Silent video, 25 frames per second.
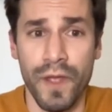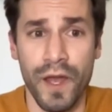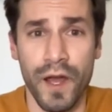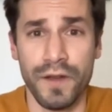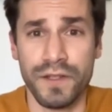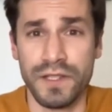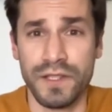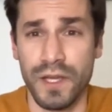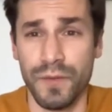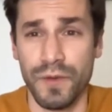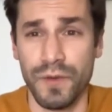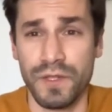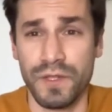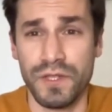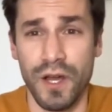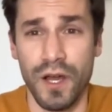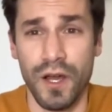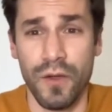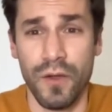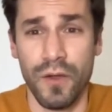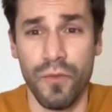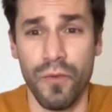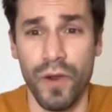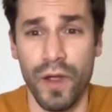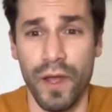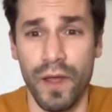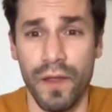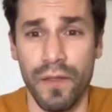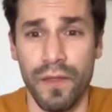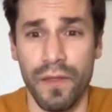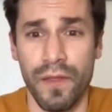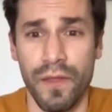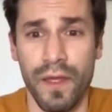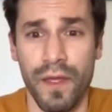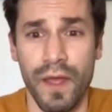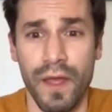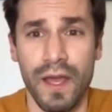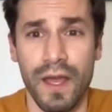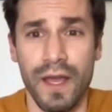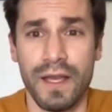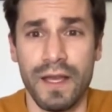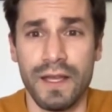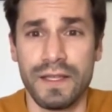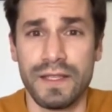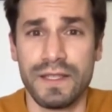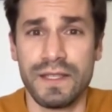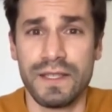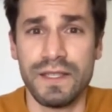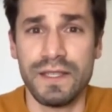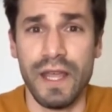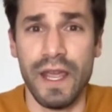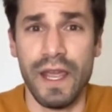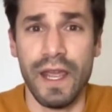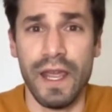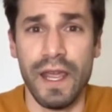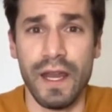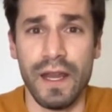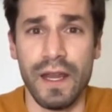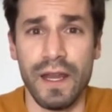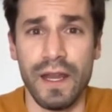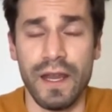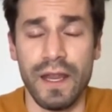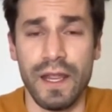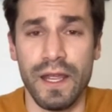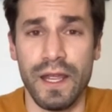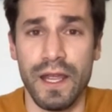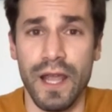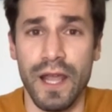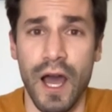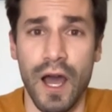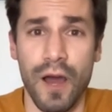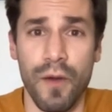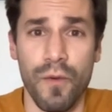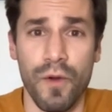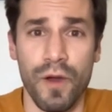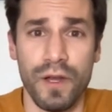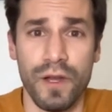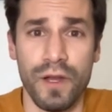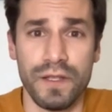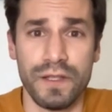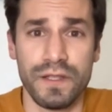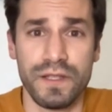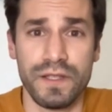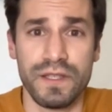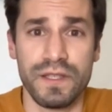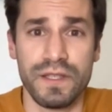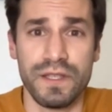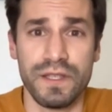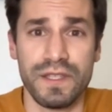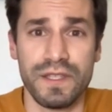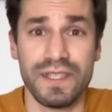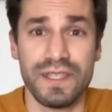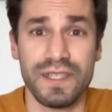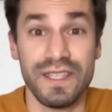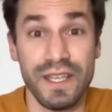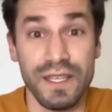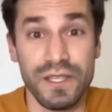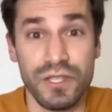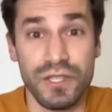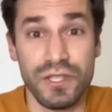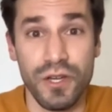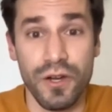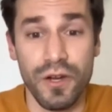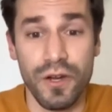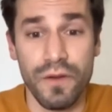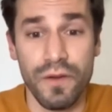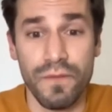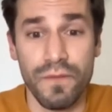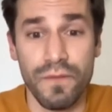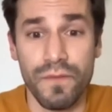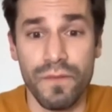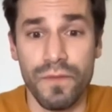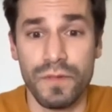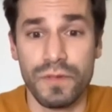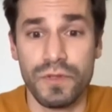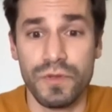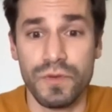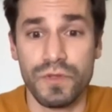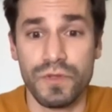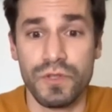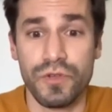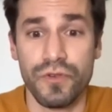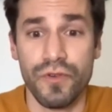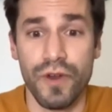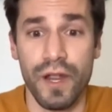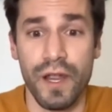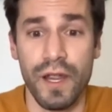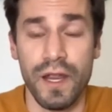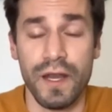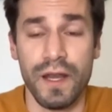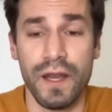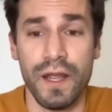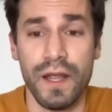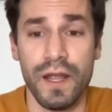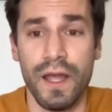I was able to talk with Stan Igawa's sister, which was great.